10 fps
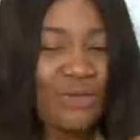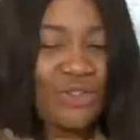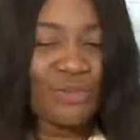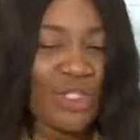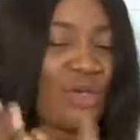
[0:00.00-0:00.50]

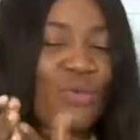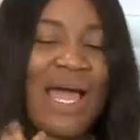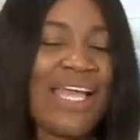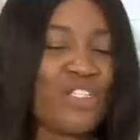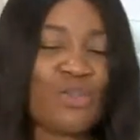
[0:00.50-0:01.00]
out. Because
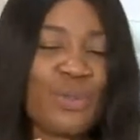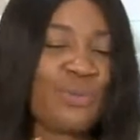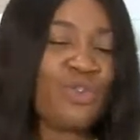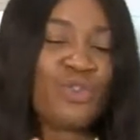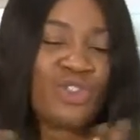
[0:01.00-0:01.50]
why do
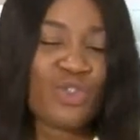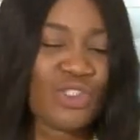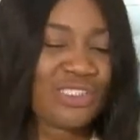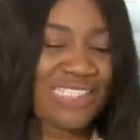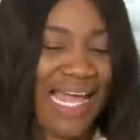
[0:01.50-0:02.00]
people do
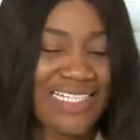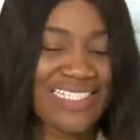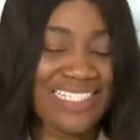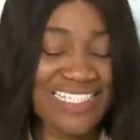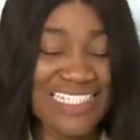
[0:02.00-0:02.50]

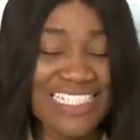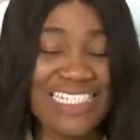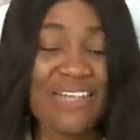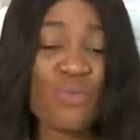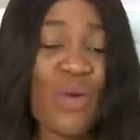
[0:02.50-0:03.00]
dialysis? Is
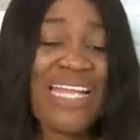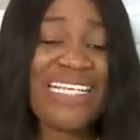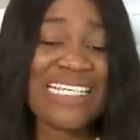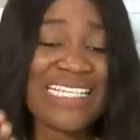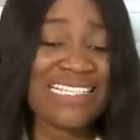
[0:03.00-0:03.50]
needed
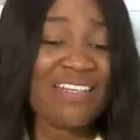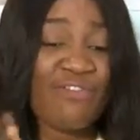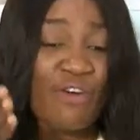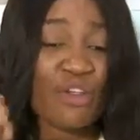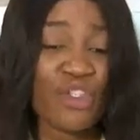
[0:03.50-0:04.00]
when the kidney
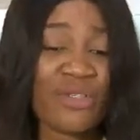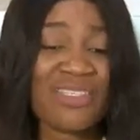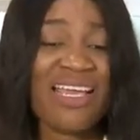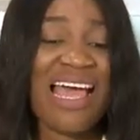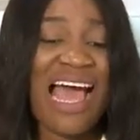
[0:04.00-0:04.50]
functions
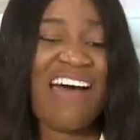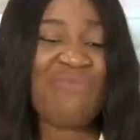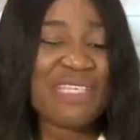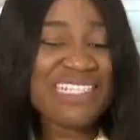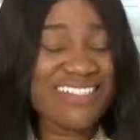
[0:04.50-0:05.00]
have
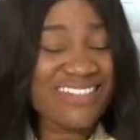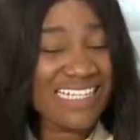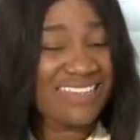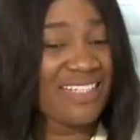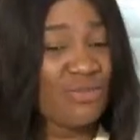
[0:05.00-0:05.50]
been
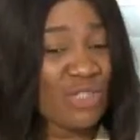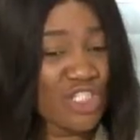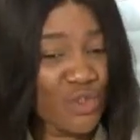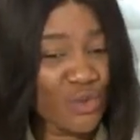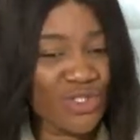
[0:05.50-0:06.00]
greatly
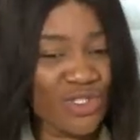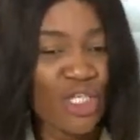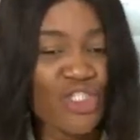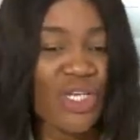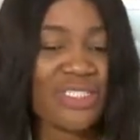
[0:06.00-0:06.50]
reduced,
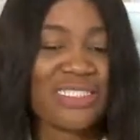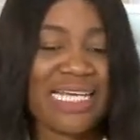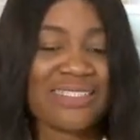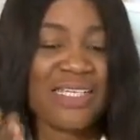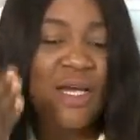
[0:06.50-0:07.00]
such
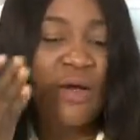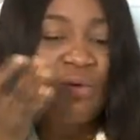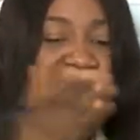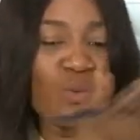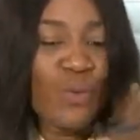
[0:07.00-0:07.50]
that
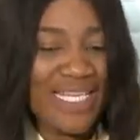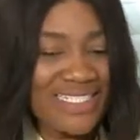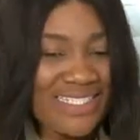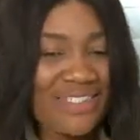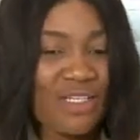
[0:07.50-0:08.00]
the
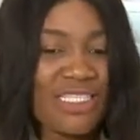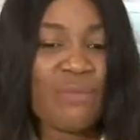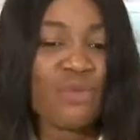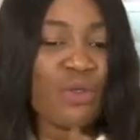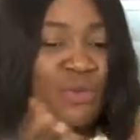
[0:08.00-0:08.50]
waste is not
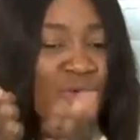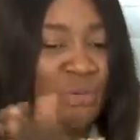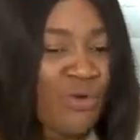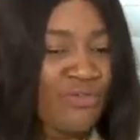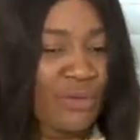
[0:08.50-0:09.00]
able to be
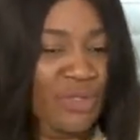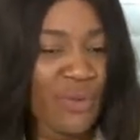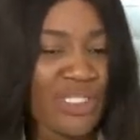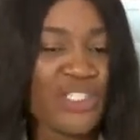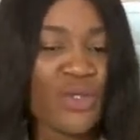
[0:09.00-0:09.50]
removed from the
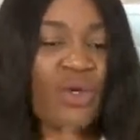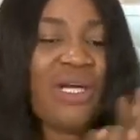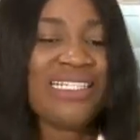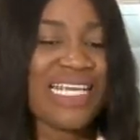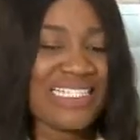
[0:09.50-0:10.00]
body. So
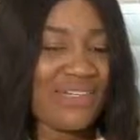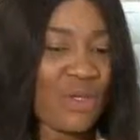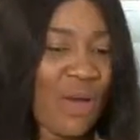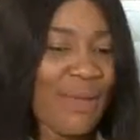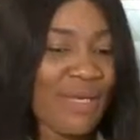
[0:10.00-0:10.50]
there's a
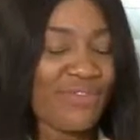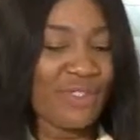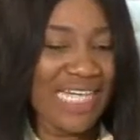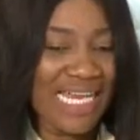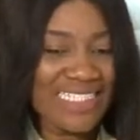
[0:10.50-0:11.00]
requirement for
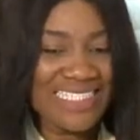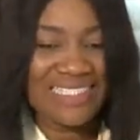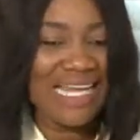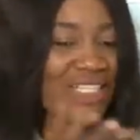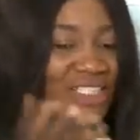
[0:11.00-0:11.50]
dialysis.
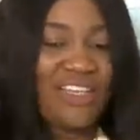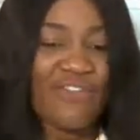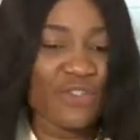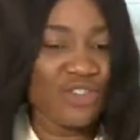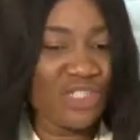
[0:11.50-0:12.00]
Actually, a
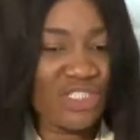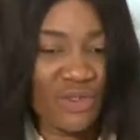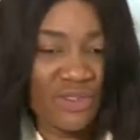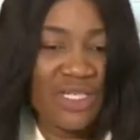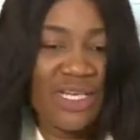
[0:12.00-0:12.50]

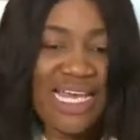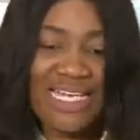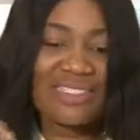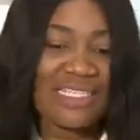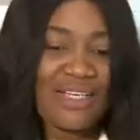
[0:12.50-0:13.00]
filtration,
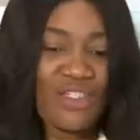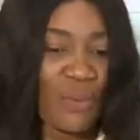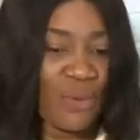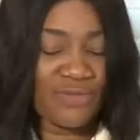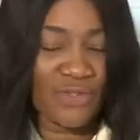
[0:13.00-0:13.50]
external
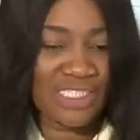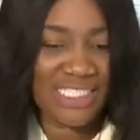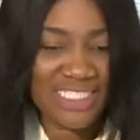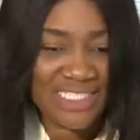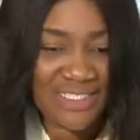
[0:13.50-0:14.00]
support for the
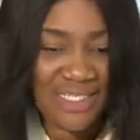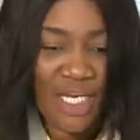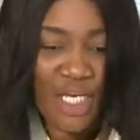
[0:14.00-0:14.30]
kidneys.